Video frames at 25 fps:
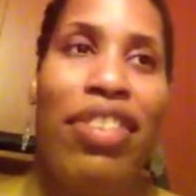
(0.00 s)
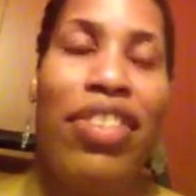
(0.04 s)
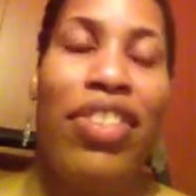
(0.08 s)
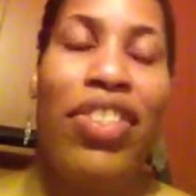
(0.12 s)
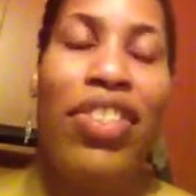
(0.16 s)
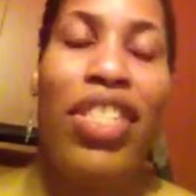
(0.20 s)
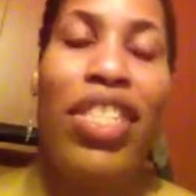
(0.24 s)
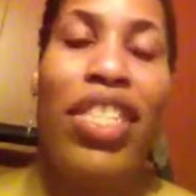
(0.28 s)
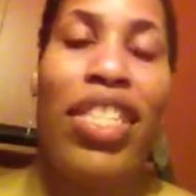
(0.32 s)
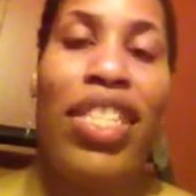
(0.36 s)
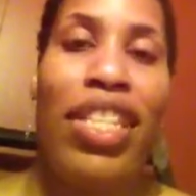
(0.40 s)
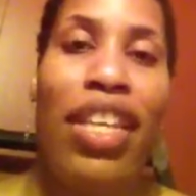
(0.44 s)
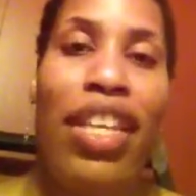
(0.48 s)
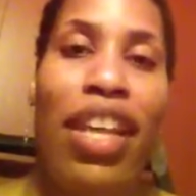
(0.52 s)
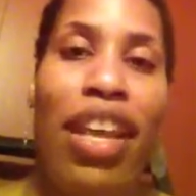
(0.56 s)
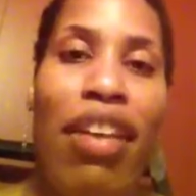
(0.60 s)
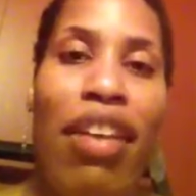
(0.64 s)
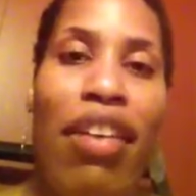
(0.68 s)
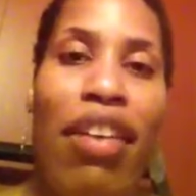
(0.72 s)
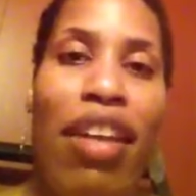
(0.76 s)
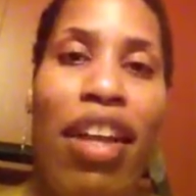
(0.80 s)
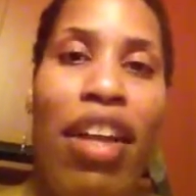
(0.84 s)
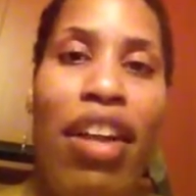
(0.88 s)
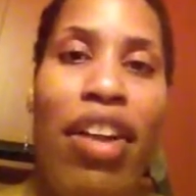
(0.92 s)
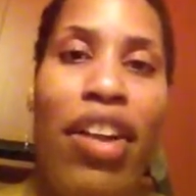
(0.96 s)
just,
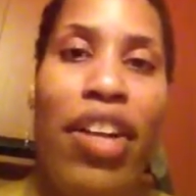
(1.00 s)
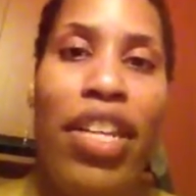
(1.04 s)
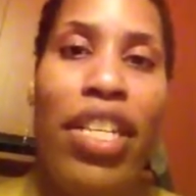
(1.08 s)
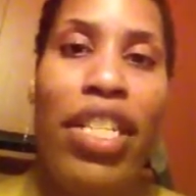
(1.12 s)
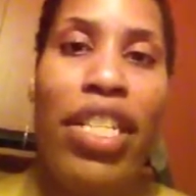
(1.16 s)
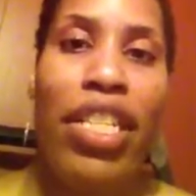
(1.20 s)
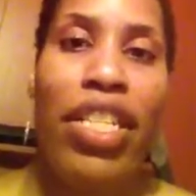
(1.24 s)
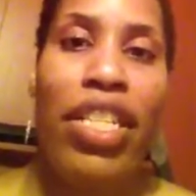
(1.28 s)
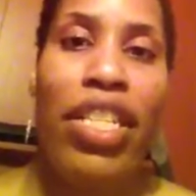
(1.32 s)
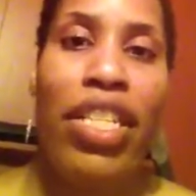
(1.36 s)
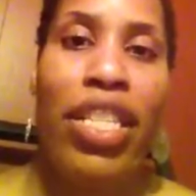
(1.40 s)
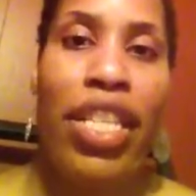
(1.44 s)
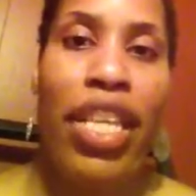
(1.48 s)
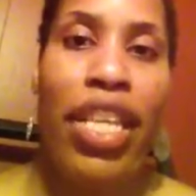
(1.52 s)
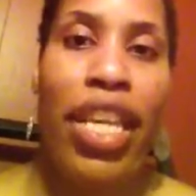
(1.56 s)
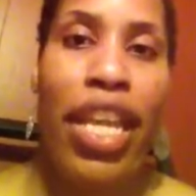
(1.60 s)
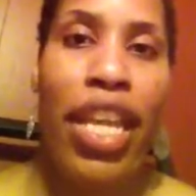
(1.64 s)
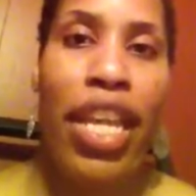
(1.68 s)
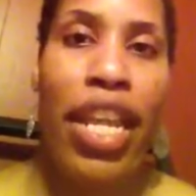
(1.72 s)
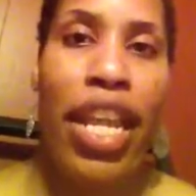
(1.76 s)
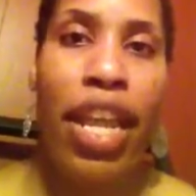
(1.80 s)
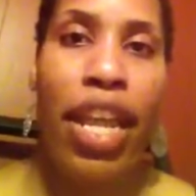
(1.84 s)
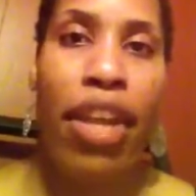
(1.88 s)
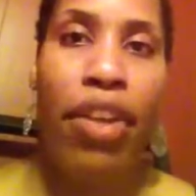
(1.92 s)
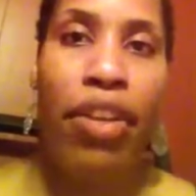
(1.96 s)
honestly, just to
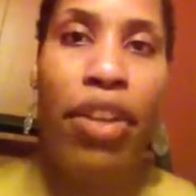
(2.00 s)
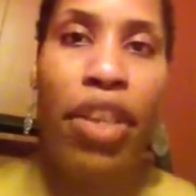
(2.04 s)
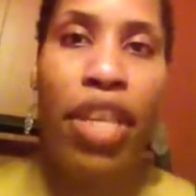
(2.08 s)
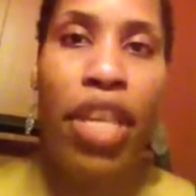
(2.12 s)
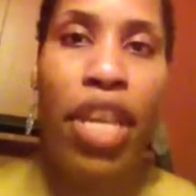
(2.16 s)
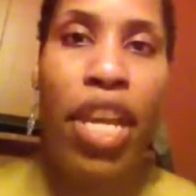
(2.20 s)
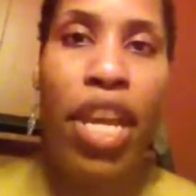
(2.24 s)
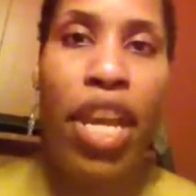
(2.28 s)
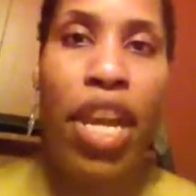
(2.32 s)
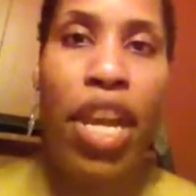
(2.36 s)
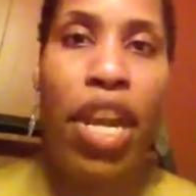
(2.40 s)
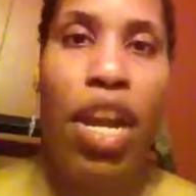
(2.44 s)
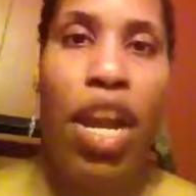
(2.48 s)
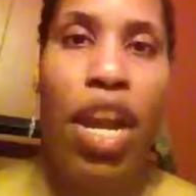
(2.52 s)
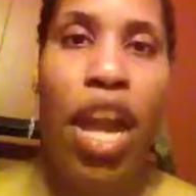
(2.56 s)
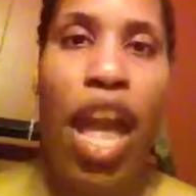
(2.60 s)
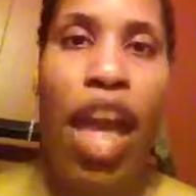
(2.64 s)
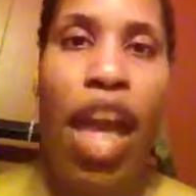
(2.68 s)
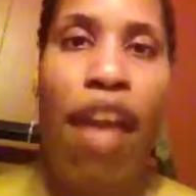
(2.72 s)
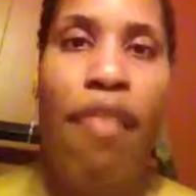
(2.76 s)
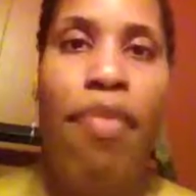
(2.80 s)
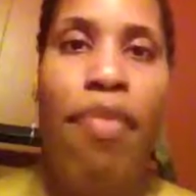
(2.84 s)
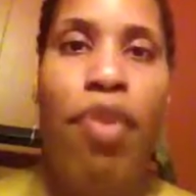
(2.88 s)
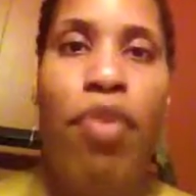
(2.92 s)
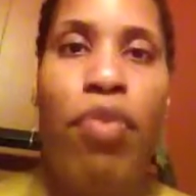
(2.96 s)
eat healthier.
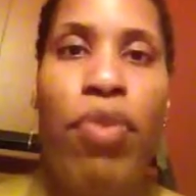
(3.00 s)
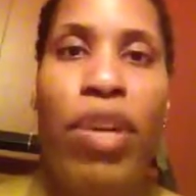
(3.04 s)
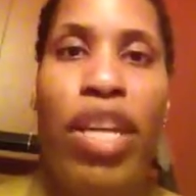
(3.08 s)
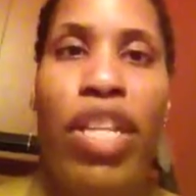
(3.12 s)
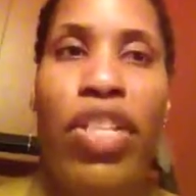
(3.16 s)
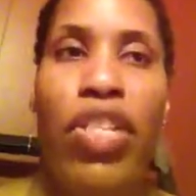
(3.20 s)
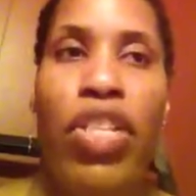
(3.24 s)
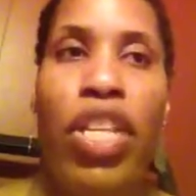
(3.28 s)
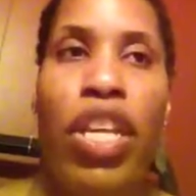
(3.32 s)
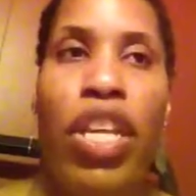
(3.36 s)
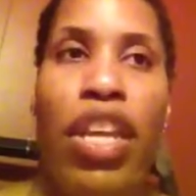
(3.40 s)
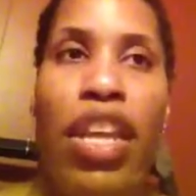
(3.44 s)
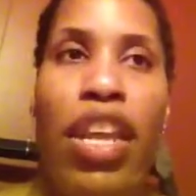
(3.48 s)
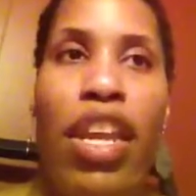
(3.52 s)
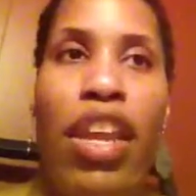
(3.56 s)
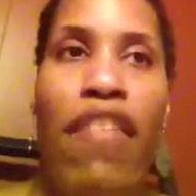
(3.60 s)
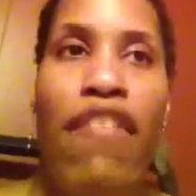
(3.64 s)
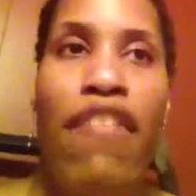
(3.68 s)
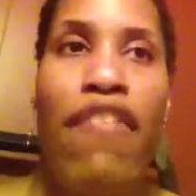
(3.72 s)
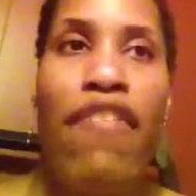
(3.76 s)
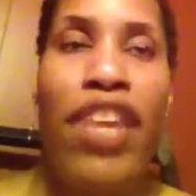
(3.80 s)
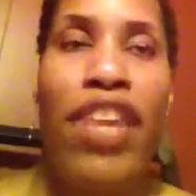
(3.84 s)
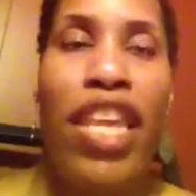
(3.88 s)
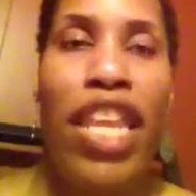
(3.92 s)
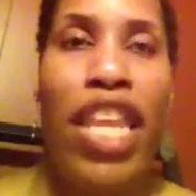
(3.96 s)
I've been watching
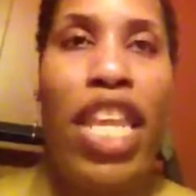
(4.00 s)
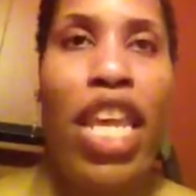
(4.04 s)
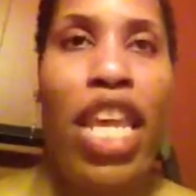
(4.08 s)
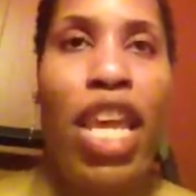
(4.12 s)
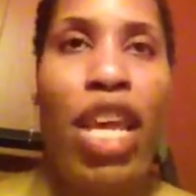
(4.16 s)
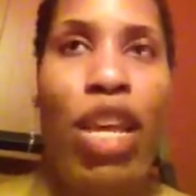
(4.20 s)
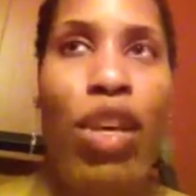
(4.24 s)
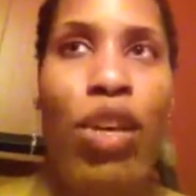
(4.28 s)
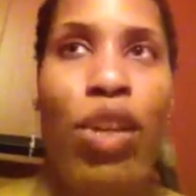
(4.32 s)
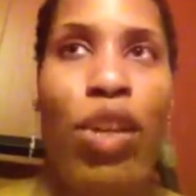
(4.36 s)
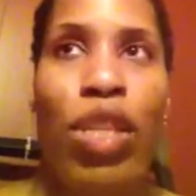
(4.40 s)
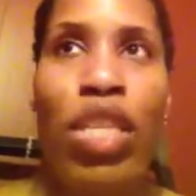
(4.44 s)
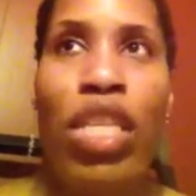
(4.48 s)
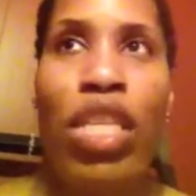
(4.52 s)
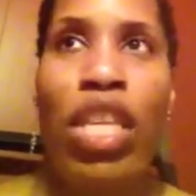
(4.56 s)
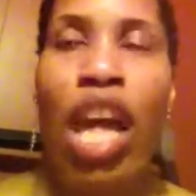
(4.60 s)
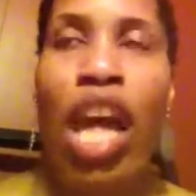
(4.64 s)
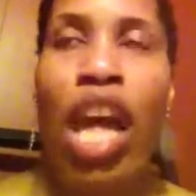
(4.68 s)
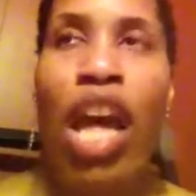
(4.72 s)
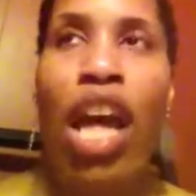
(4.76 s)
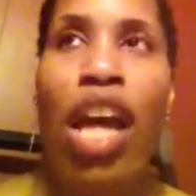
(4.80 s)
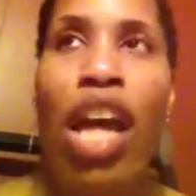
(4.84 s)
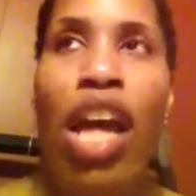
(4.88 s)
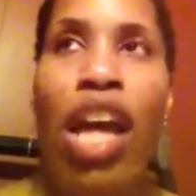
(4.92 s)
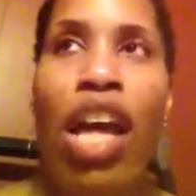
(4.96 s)
videos,
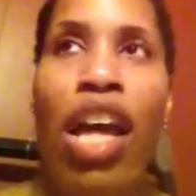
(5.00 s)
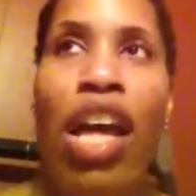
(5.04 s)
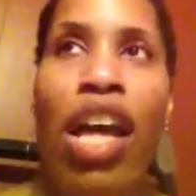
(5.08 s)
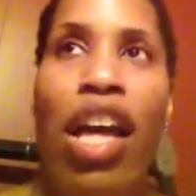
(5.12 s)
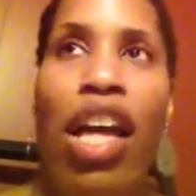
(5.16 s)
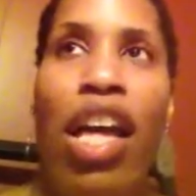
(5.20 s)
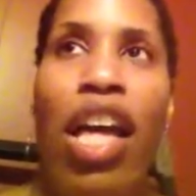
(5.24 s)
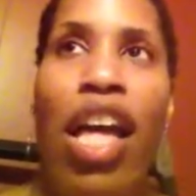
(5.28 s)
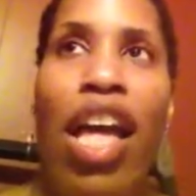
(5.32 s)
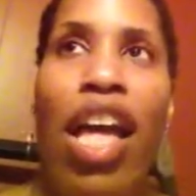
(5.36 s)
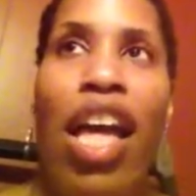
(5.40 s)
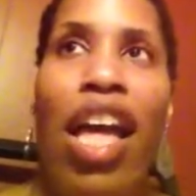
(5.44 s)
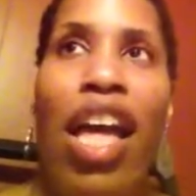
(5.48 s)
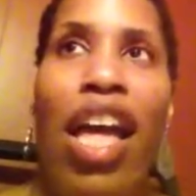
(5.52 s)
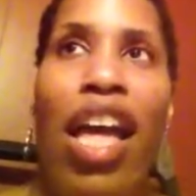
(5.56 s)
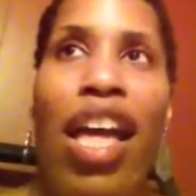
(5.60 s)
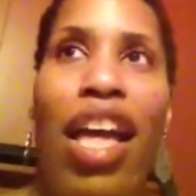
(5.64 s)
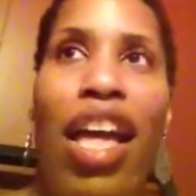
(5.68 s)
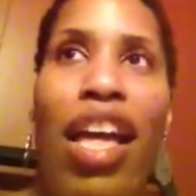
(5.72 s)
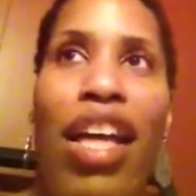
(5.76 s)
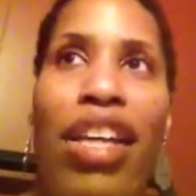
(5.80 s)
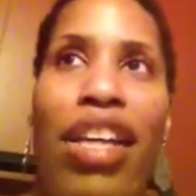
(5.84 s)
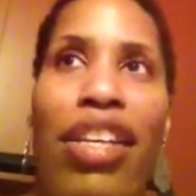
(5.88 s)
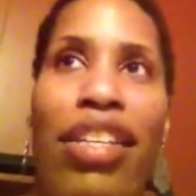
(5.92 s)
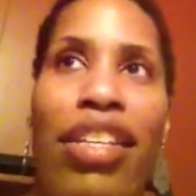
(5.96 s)
I'm
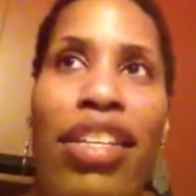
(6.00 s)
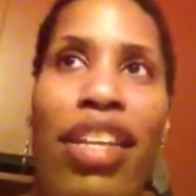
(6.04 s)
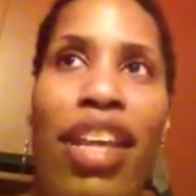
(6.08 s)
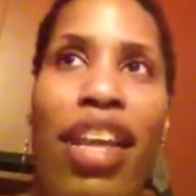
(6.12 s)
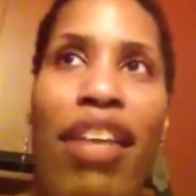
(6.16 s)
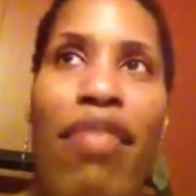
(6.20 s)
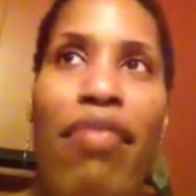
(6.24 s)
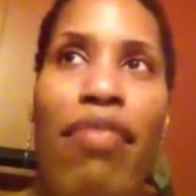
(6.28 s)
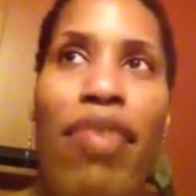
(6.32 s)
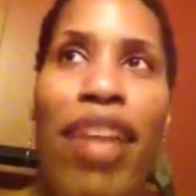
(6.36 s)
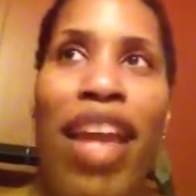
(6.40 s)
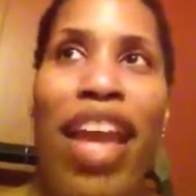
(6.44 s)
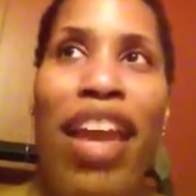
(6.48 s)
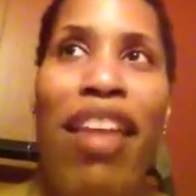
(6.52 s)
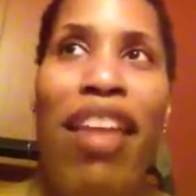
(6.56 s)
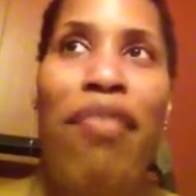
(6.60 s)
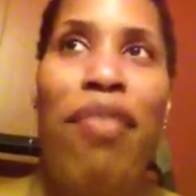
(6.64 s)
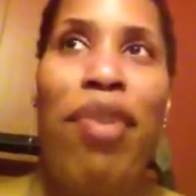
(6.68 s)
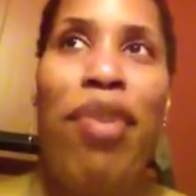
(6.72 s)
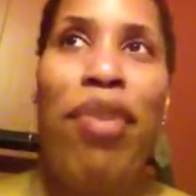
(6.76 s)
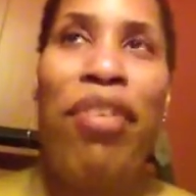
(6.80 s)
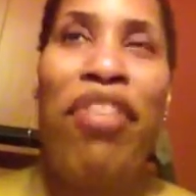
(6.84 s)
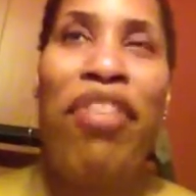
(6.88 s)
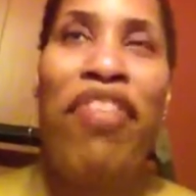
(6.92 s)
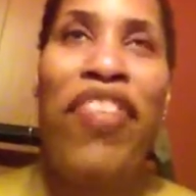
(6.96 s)
kind of
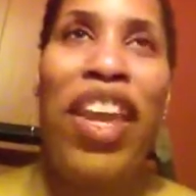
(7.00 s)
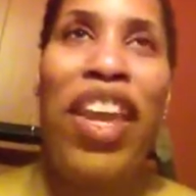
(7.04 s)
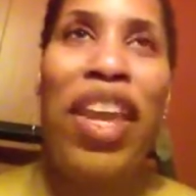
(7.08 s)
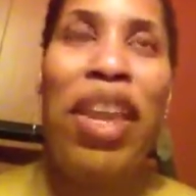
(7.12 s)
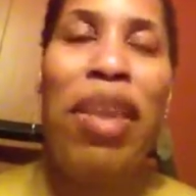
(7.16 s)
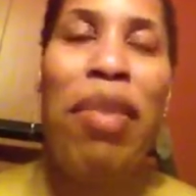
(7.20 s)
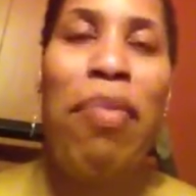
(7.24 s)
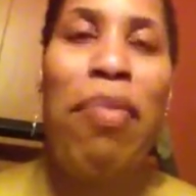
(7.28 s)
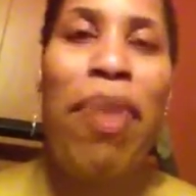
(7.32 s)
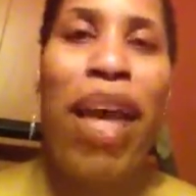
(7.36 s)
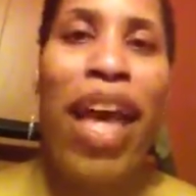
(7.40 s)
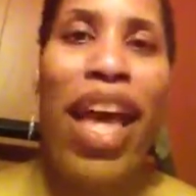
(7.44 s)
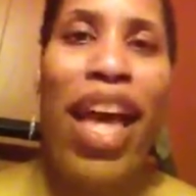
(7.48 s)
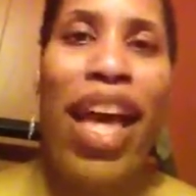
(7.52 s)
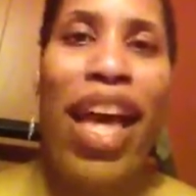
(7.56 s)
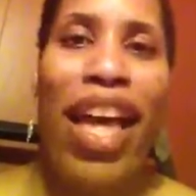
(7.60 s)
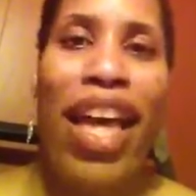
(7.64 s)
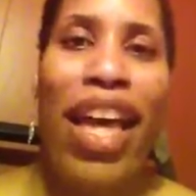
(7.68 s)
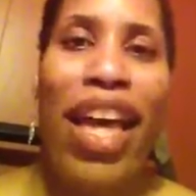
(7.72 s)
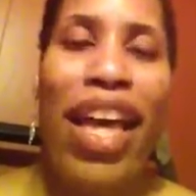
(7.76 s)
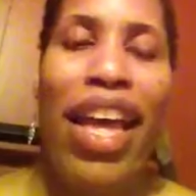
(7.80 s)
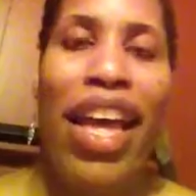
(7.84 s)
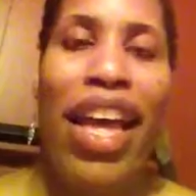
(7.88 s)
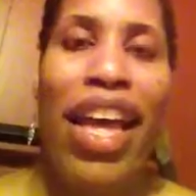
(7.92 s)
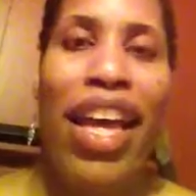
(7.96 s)
motivated
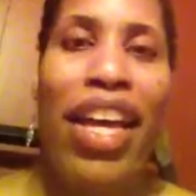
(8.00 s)
by